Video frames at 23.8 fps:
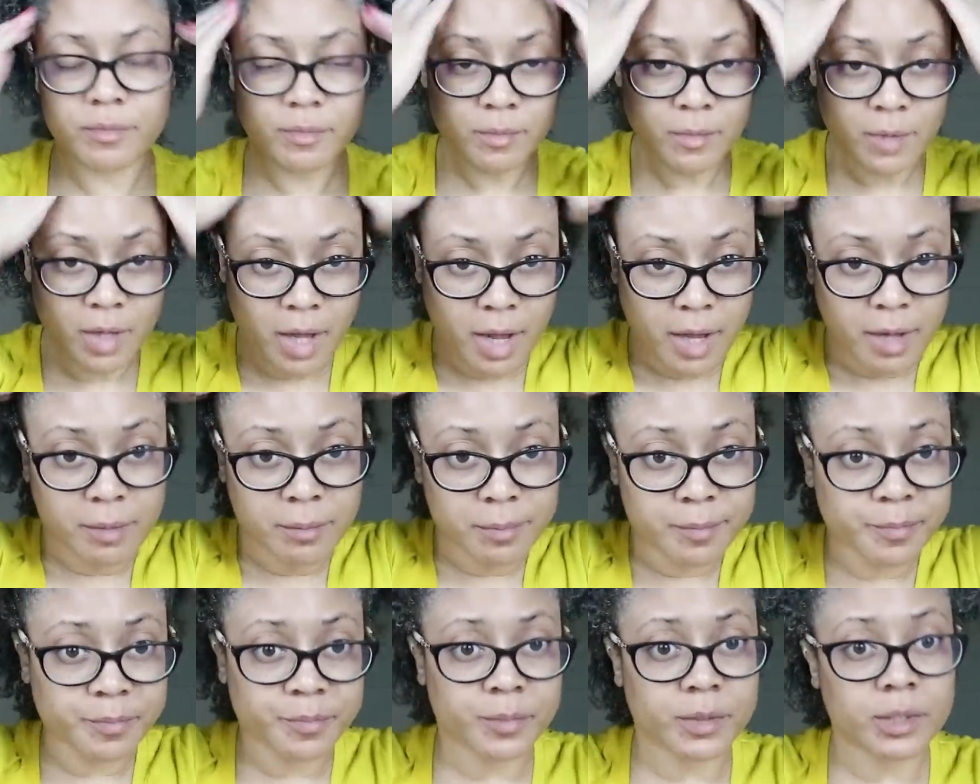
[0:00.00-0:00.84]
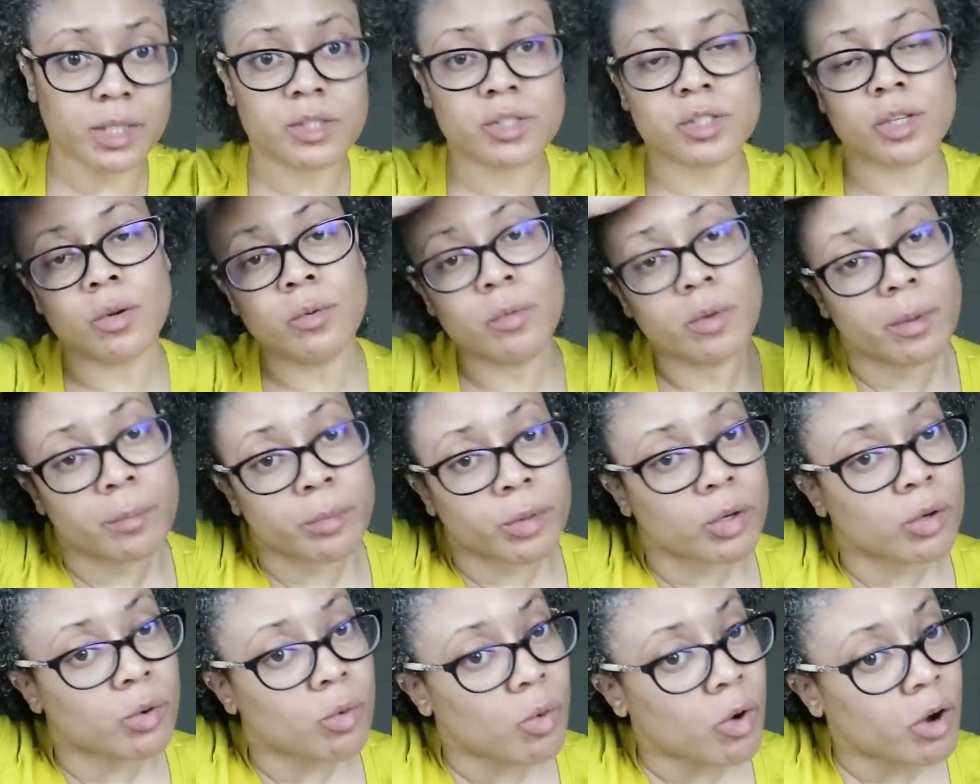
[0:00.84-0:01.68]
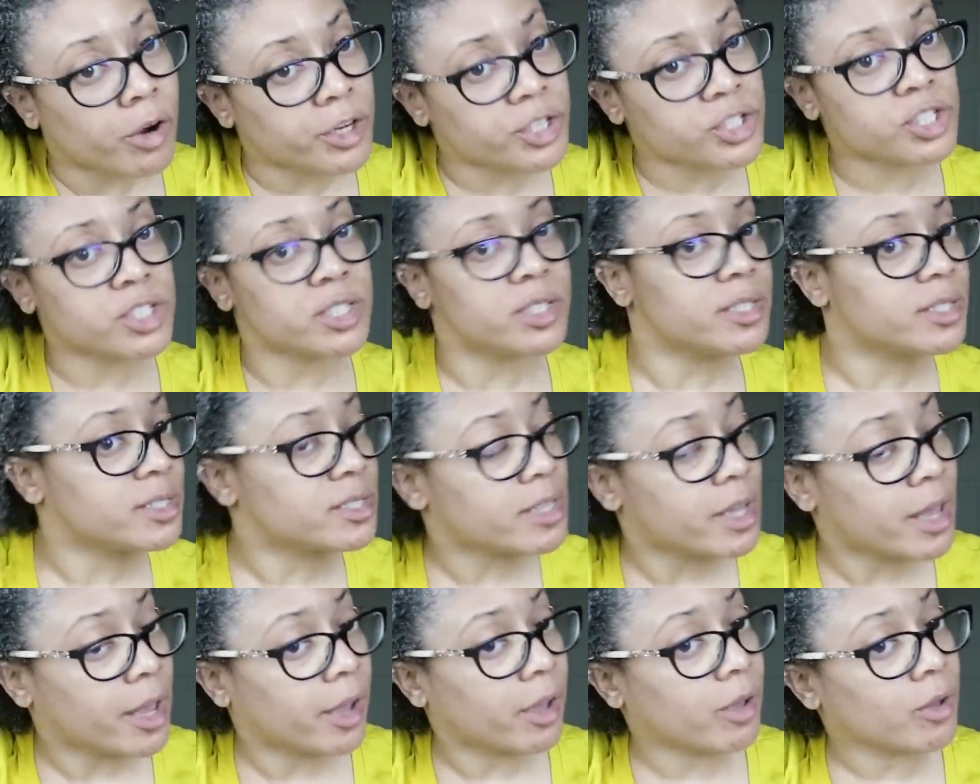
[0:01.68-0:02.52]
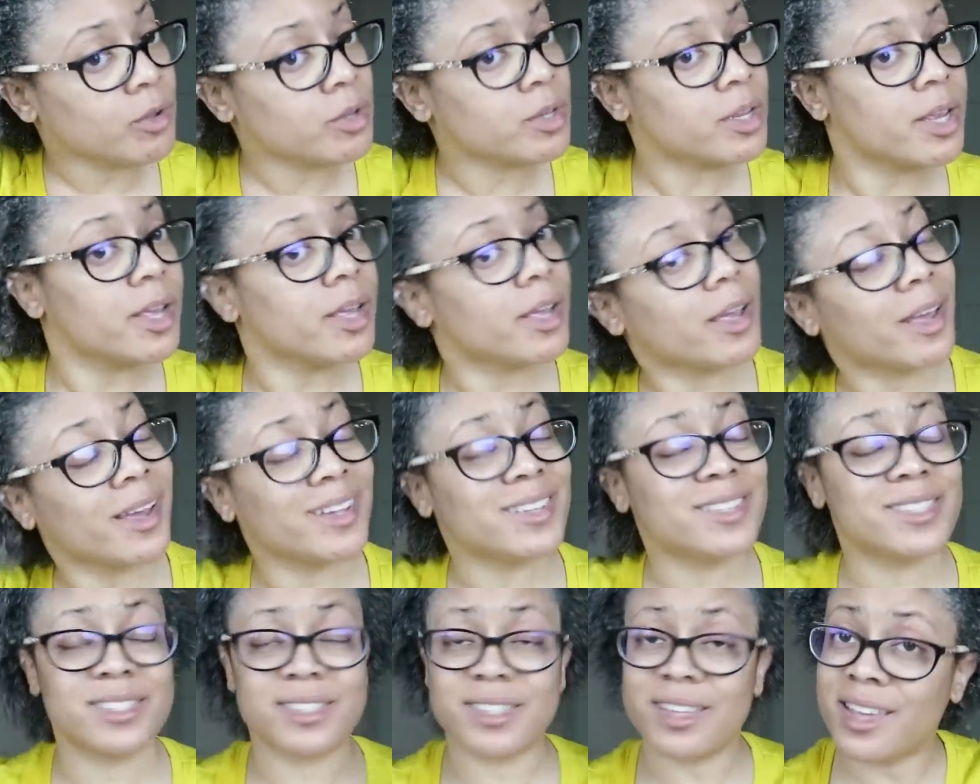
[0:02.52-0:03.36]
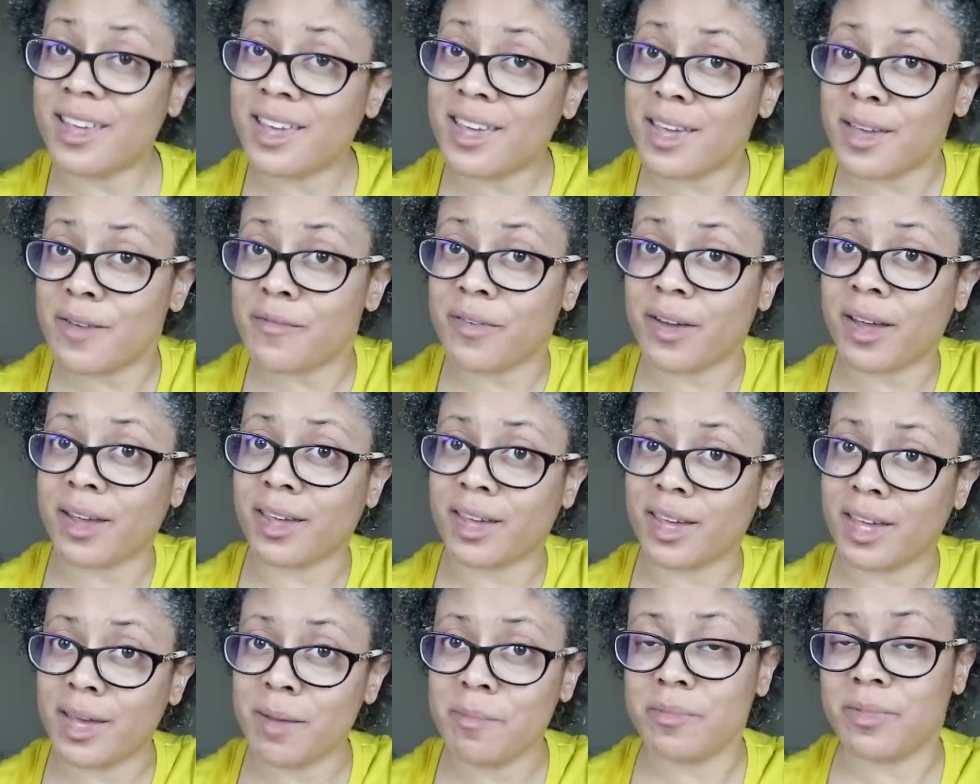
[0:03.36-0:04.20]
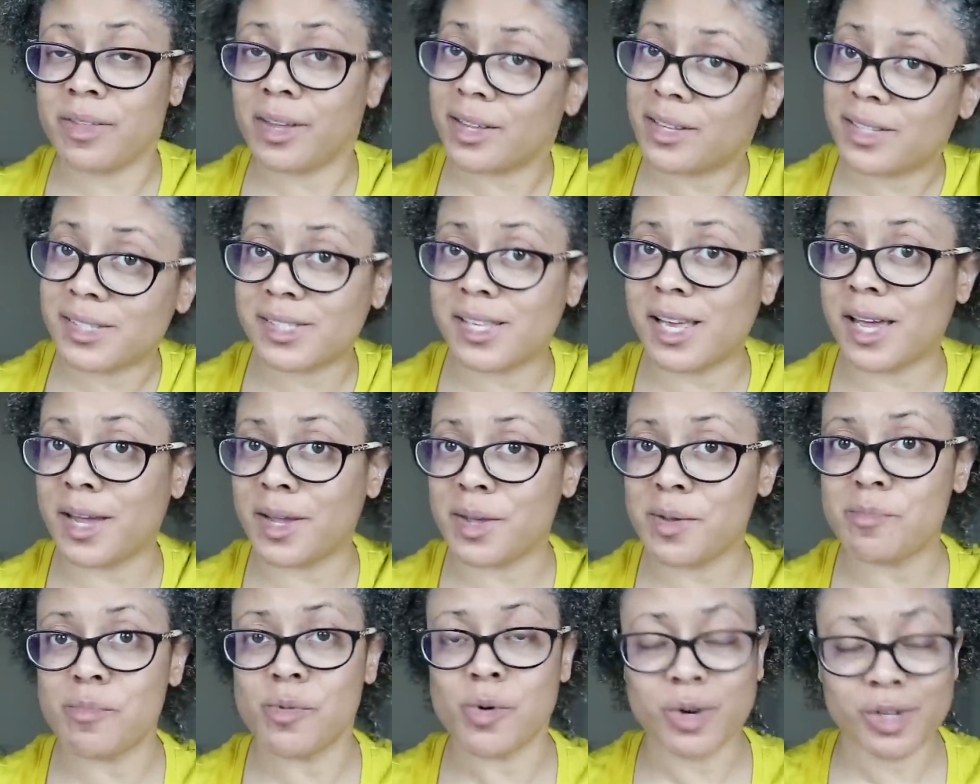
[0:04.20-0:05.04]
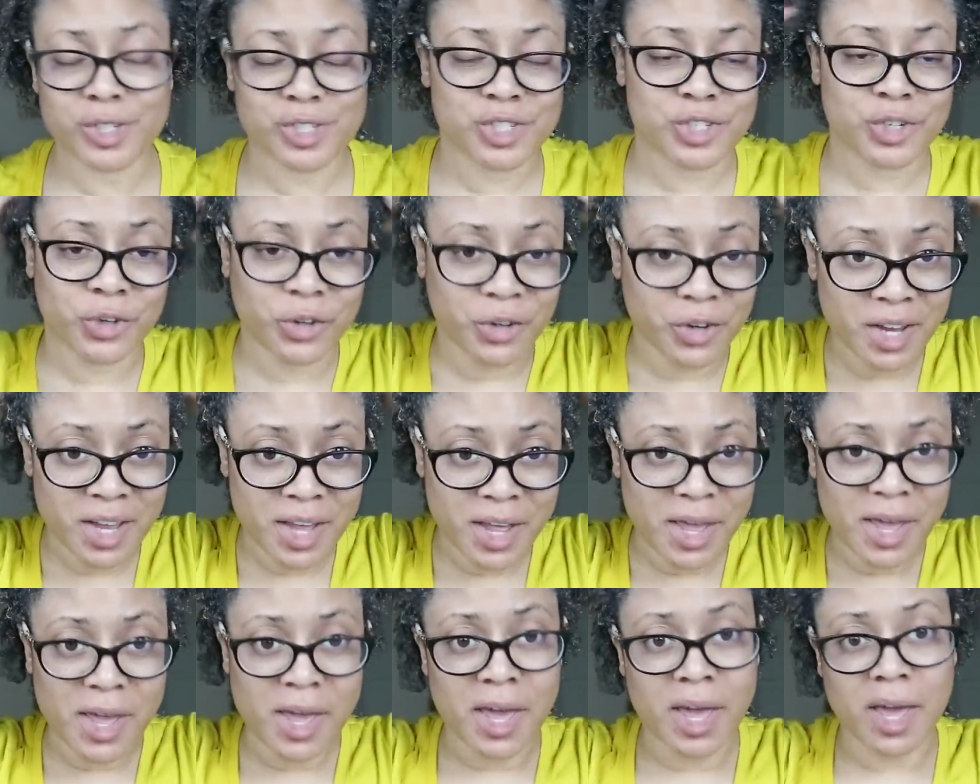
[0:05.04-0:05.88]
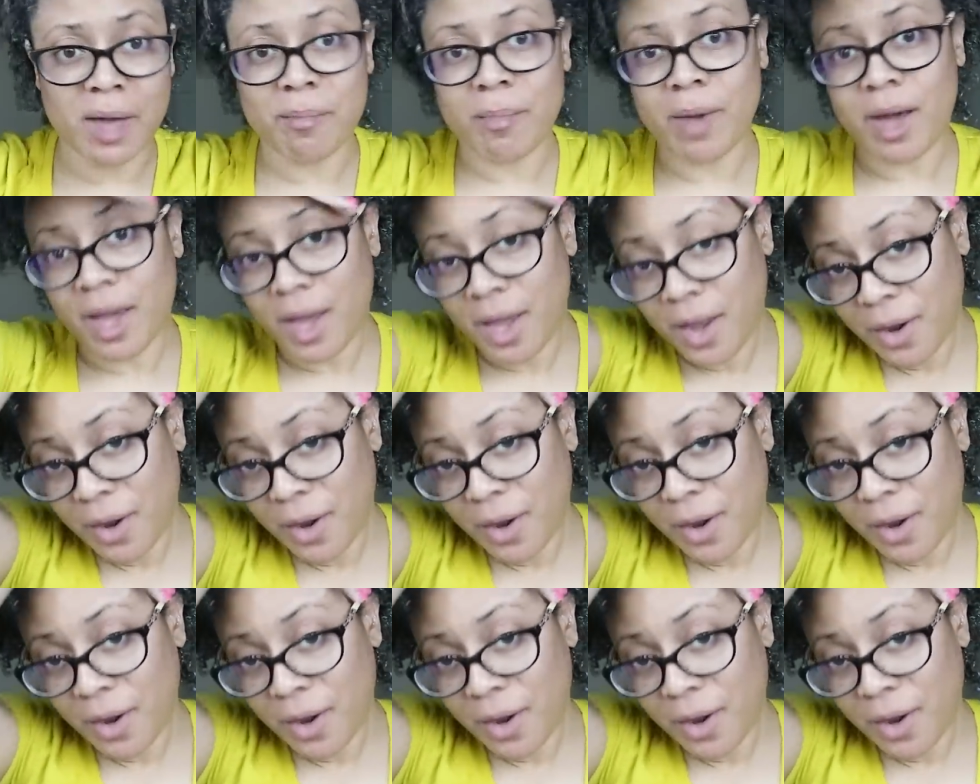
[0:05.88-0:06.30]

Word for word: Okay, so I'm gonna wash this out and see if I keep that same moisture in my